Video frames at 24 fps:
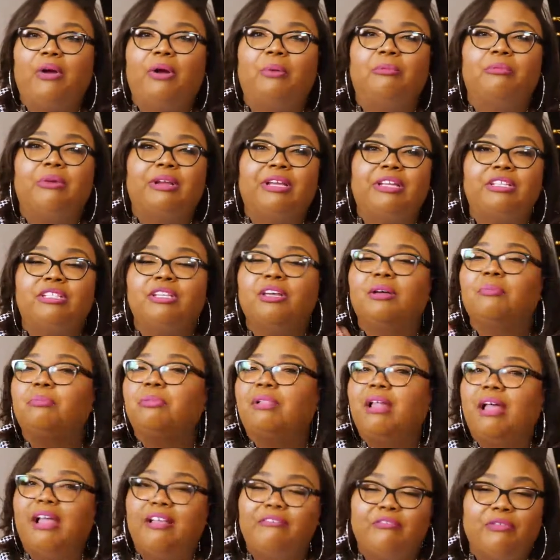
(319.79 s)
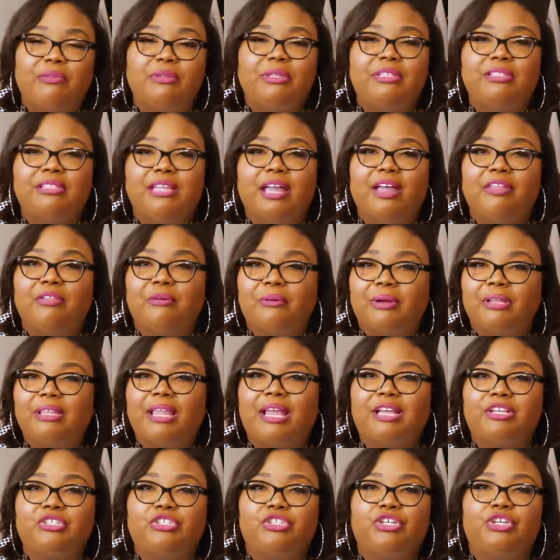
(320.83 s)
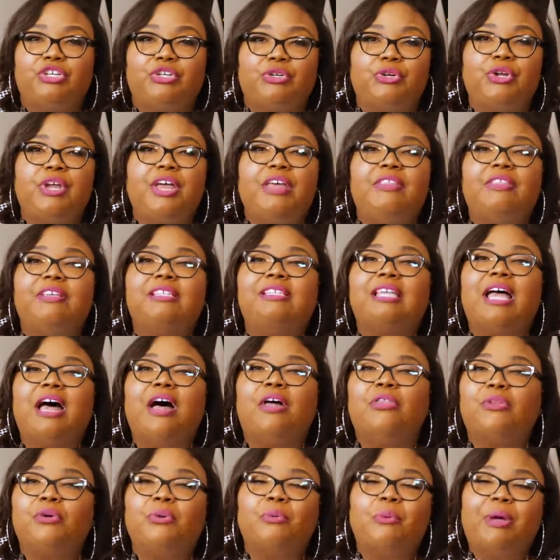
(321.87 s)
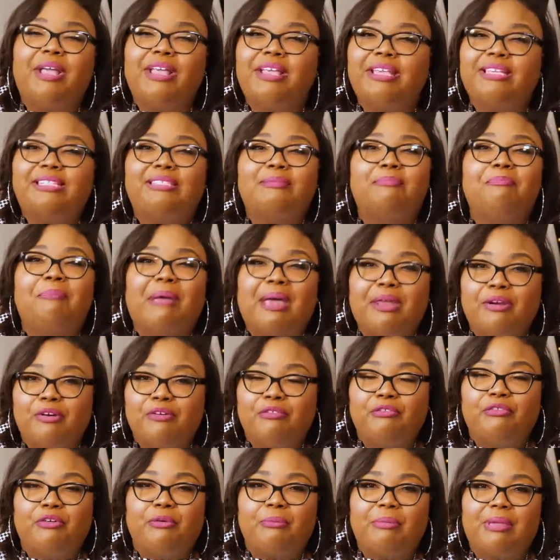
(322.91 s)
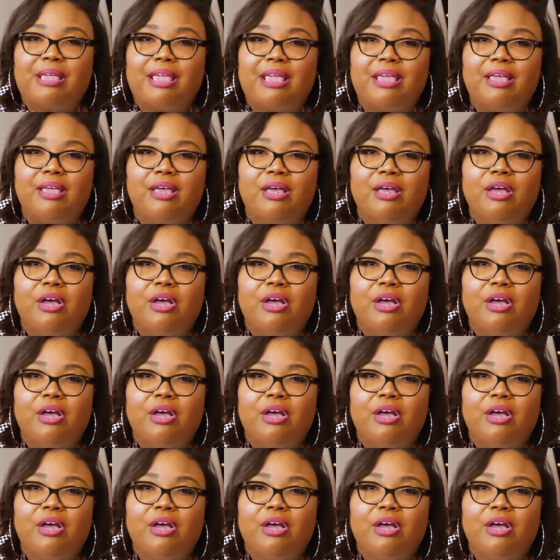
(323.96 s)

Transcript: or I'm ready to apply for this other election, or this other way is better for me.